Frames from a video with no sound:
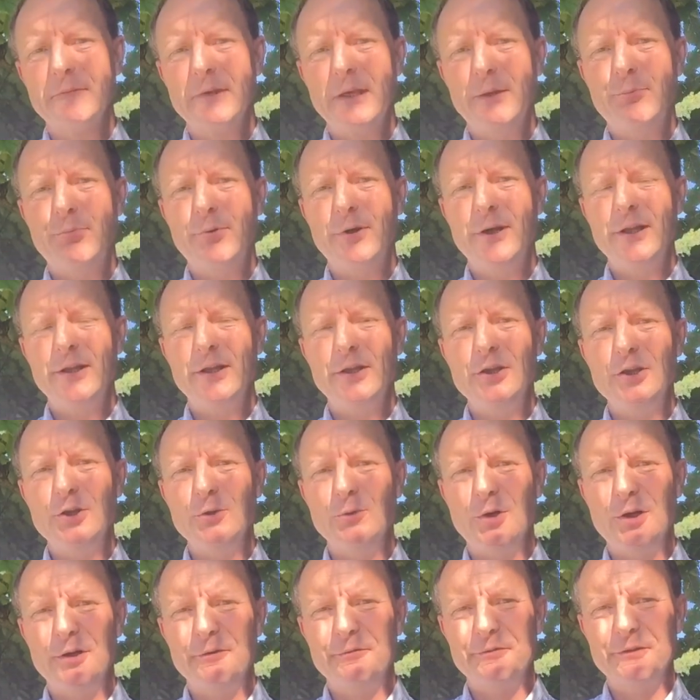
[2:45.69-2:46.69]
A prayer that
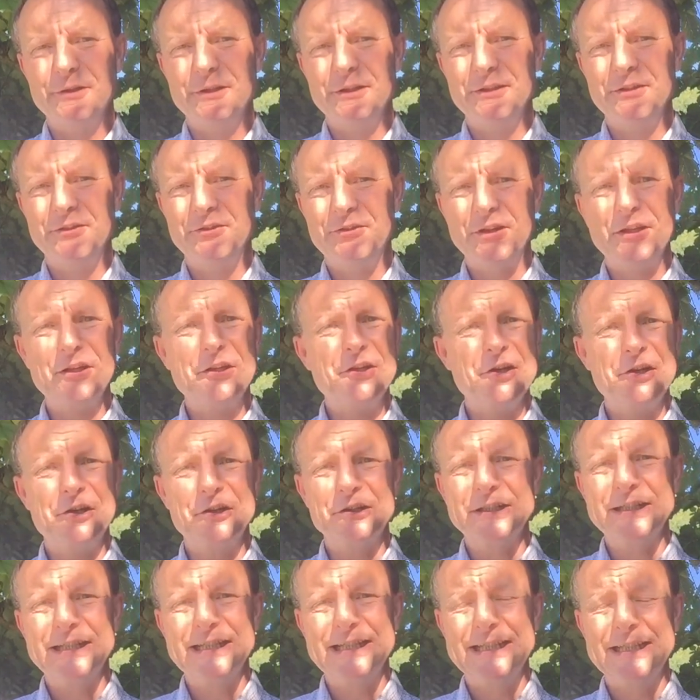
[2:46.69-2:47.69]
you offer. Say,
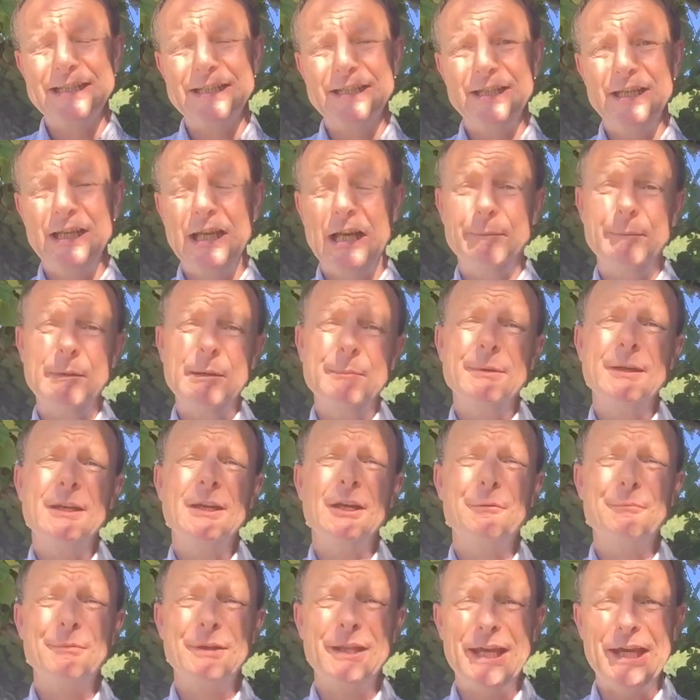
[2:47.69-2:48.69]
God, help me
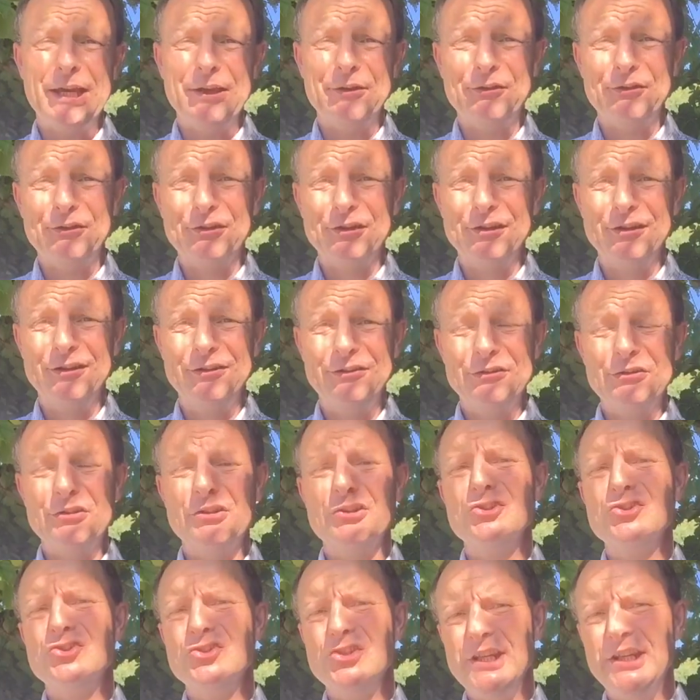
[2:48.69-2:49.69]
become less so
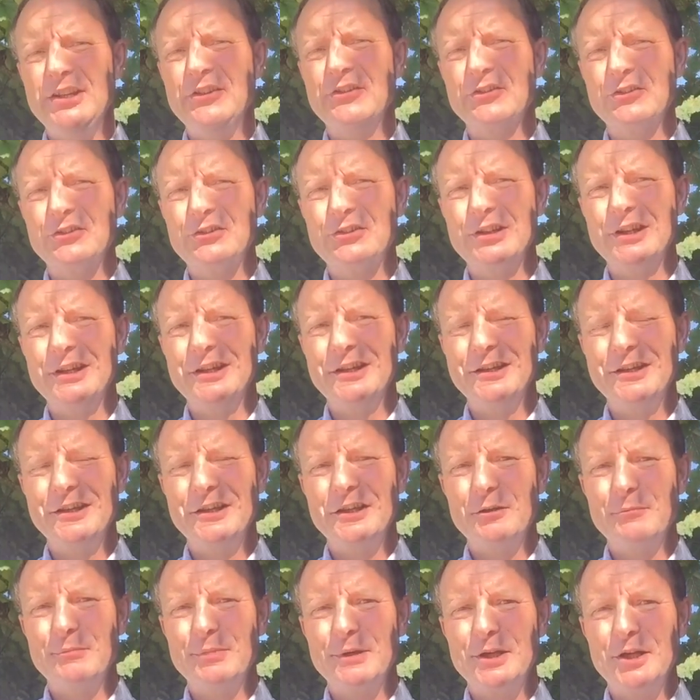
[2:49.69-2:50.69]
that Jesus
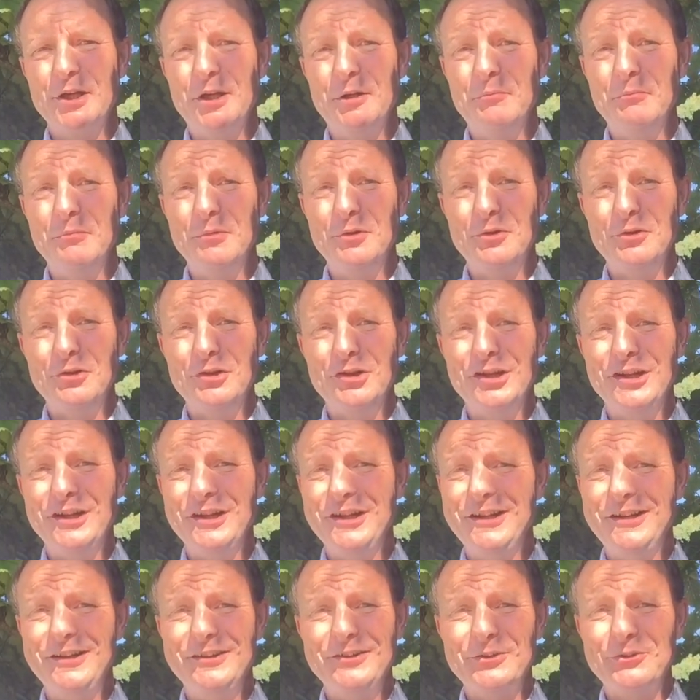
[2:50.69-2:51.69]
can become more.
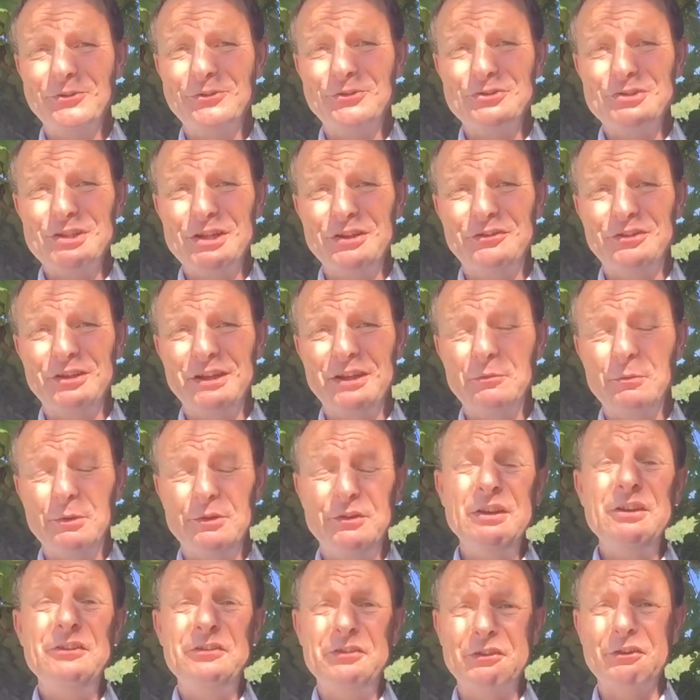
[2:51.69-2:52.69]
Not suggesting it
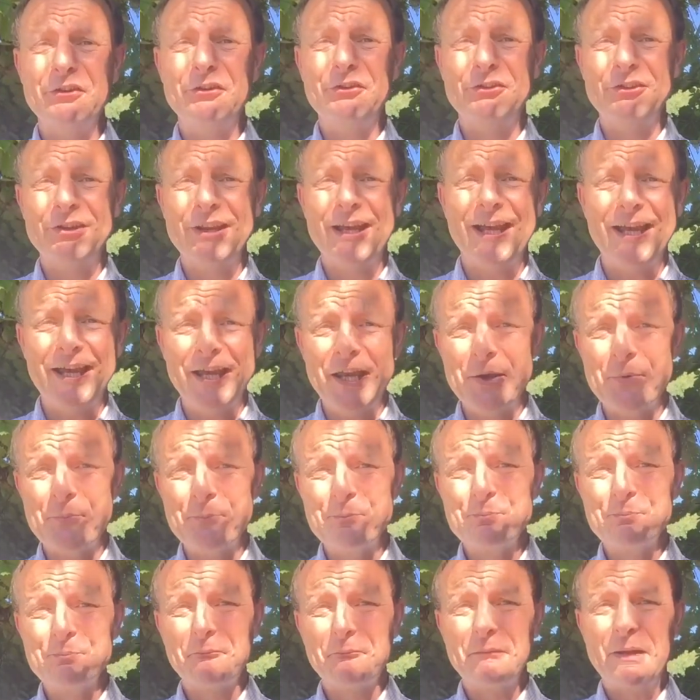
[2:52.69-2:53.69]
was easy to say.
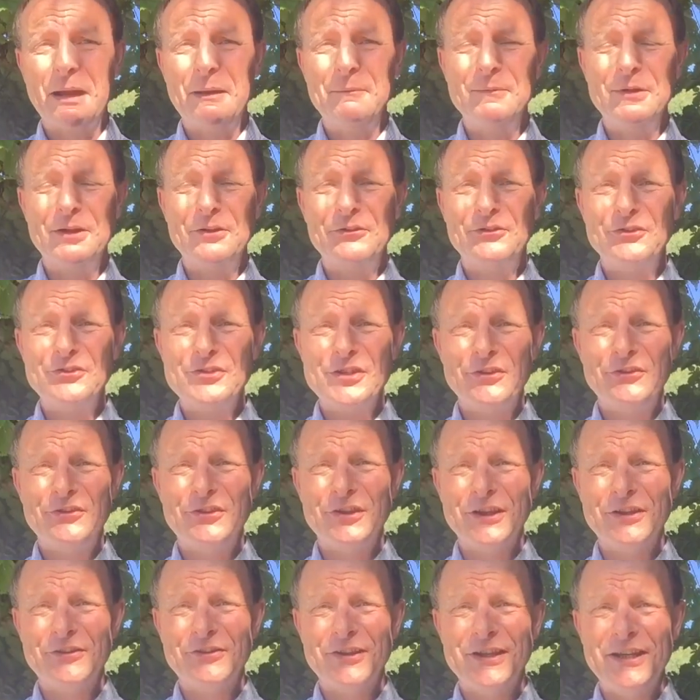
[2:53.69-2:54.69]
I'm not
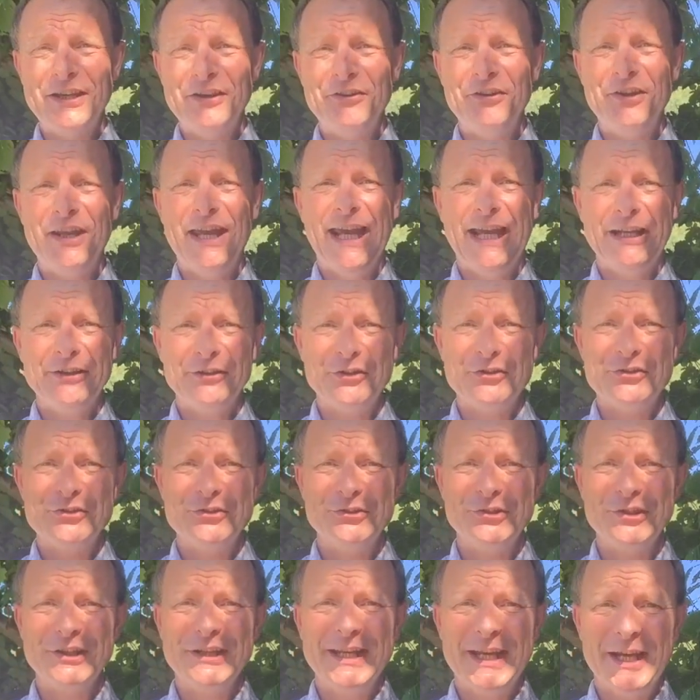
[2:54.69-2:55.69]
suggesting it's an easy
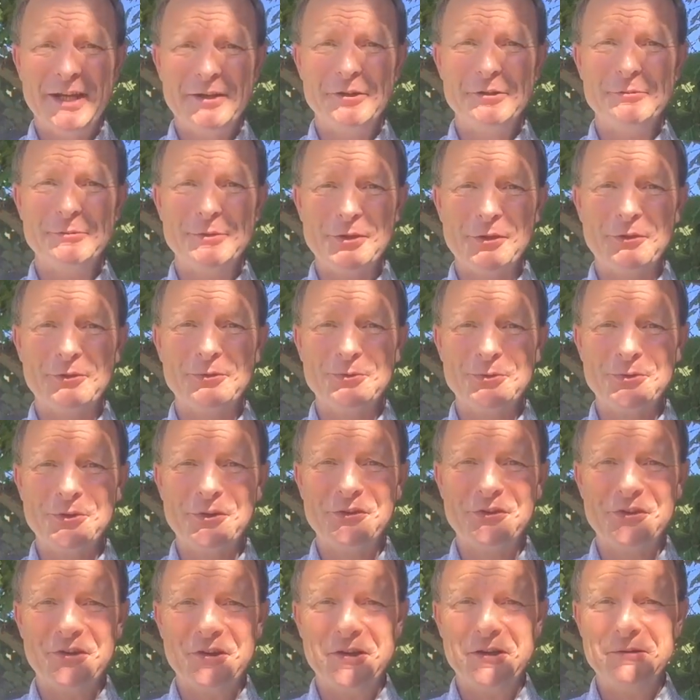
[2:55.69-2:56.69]
attitude to carry with us all the
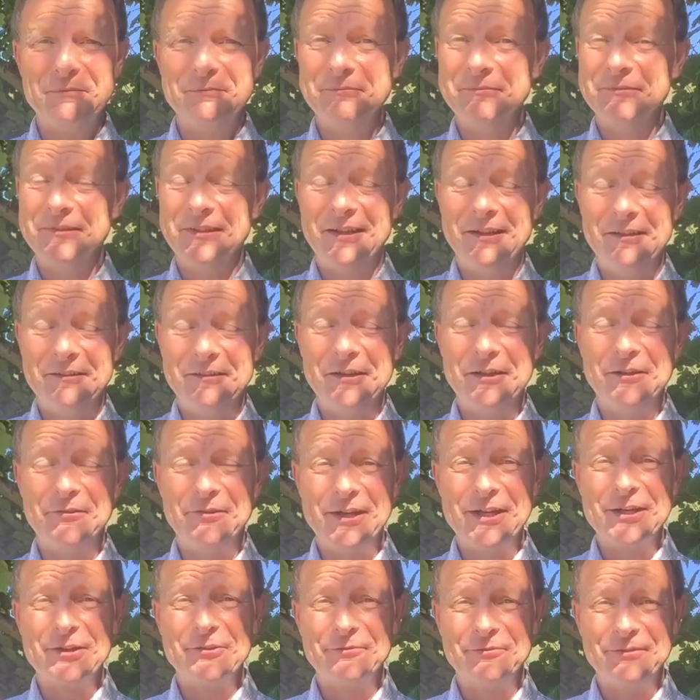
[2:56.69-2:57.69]
time. I know
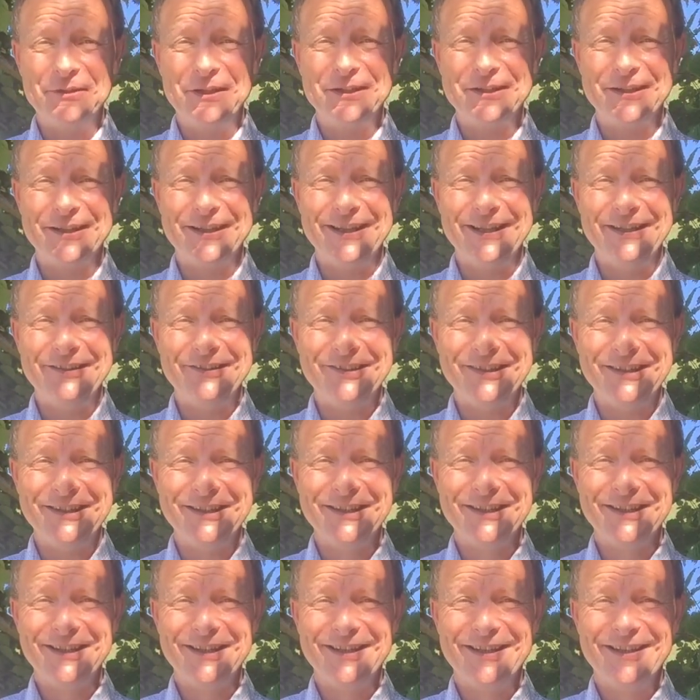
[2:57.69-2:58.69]
I don't find it easy.
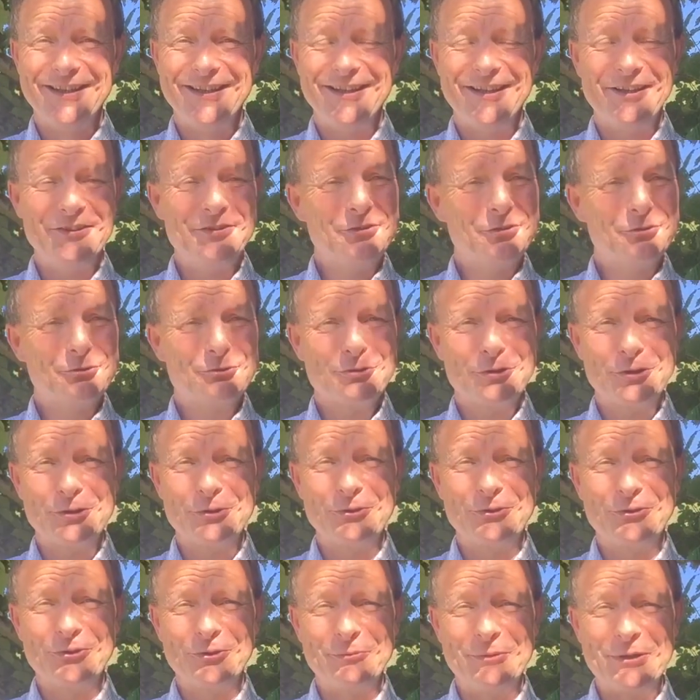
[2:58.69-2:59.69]
I
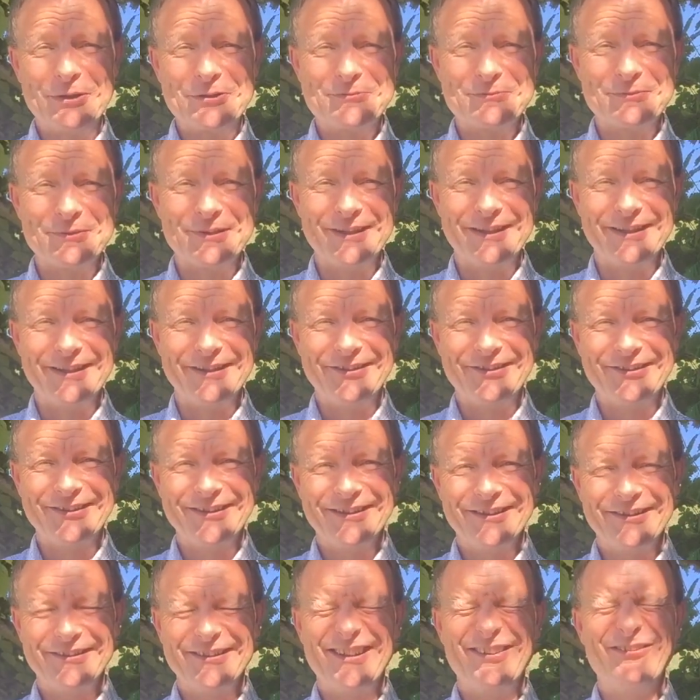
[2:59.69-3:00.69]
struggle so much with this
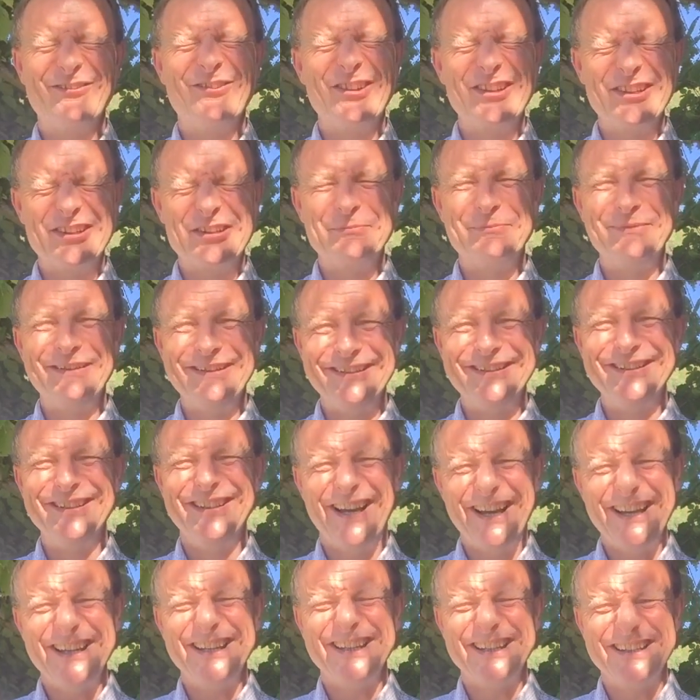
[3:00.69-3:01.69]
because I want to be
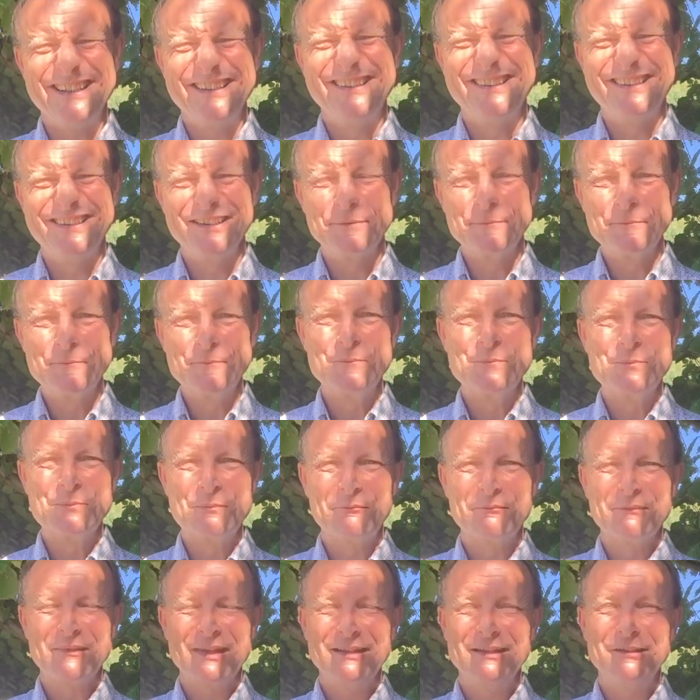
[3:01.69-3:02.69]
liked.
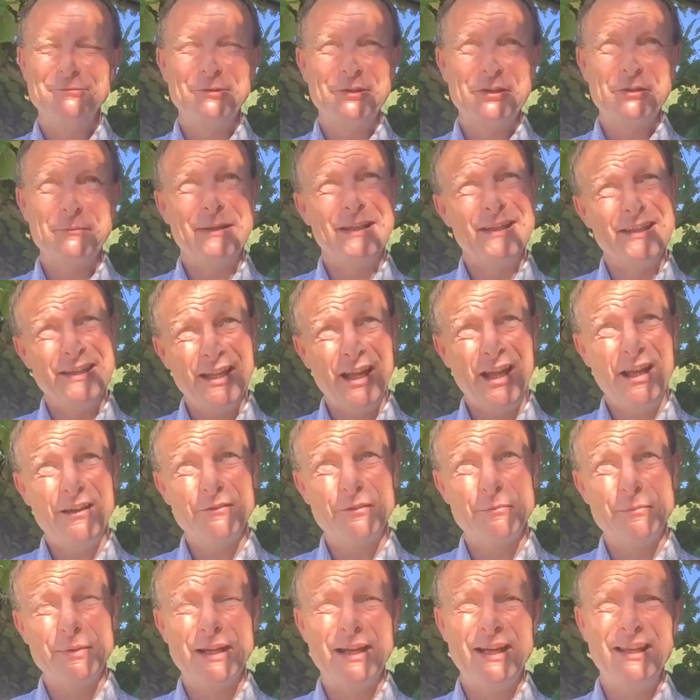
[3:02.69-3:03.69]
I want to be
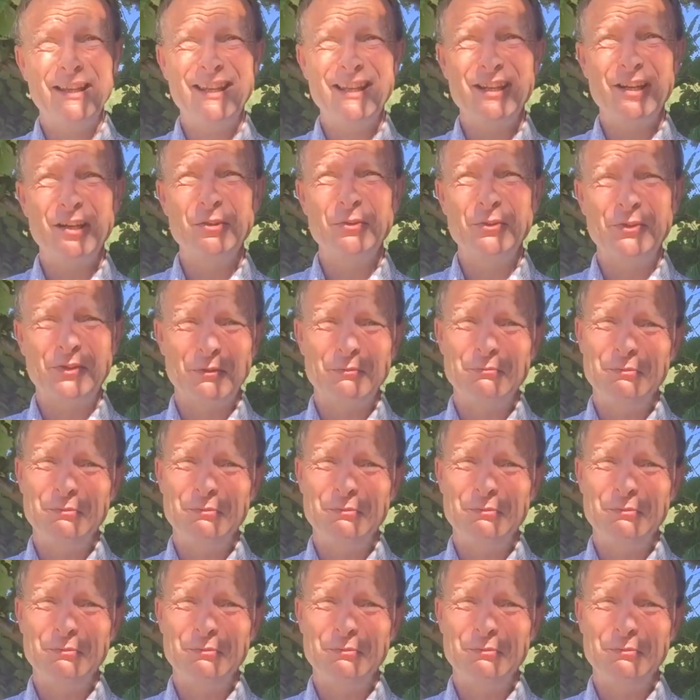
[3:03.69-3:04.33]
loved, but I think I also